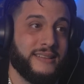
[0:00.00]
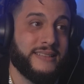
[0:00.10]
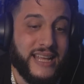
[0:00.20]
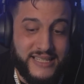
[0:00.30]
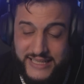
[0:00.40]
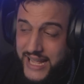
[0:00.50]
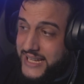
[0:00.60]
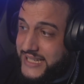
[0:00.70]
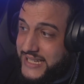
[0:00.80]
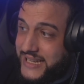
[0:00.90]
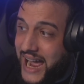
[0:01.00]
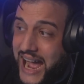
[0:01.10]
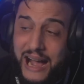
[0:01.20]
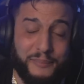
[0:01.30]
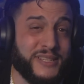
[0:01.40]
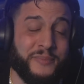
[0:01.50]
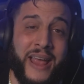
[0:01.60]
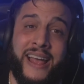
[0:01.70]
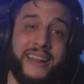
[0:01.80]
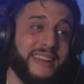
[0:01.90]
This stops,
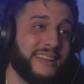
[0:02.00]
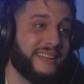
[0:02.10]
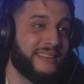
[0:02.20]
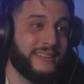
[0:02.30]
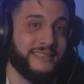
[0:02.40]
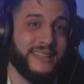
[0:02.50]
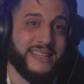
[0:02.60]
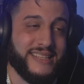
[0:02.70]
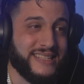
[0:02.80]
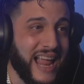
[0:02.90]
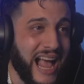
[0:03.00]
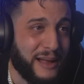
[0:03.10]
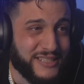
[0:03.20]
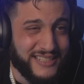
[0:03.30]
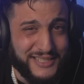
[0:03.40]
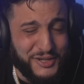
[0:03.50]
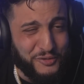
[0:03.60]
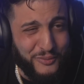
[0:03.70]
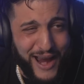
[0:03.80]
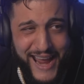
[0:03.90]
man. This stops. This is
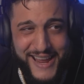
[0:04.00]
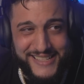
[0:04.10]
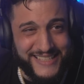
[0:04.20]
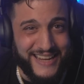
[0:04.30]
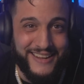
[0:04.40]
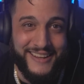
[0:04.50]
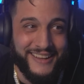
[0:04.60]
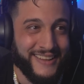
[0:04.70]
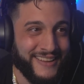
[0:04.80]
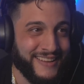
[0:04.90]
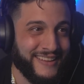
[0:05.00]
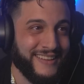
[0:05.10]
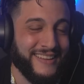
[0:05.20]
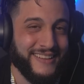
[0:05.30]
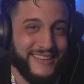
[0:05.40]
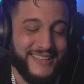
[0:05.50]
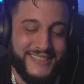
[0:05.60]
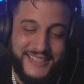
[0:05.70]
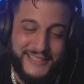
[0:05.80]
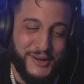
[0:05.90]
crazy.
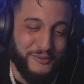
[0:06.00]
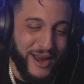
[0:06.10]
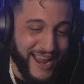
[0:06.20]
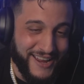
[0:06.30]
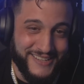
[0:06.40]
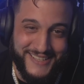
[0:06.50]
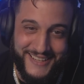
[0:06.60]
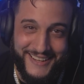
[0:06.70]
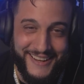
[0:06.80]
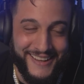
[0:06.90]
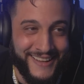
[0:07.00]
This is crazy.